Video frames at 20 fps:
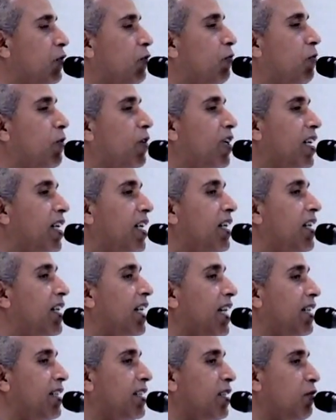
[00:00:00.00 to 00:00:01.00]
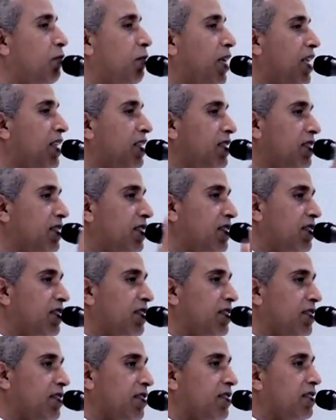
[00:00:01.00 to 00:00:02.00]
For enlightenment,
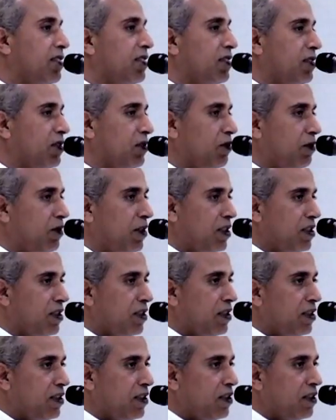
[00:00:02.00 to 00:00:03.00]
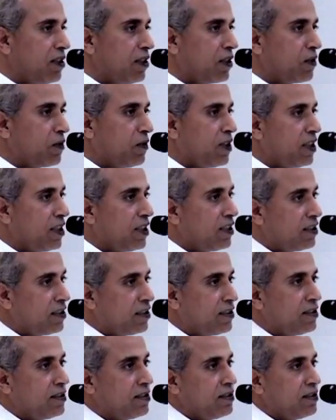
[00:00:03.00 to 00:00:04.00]
words are not required.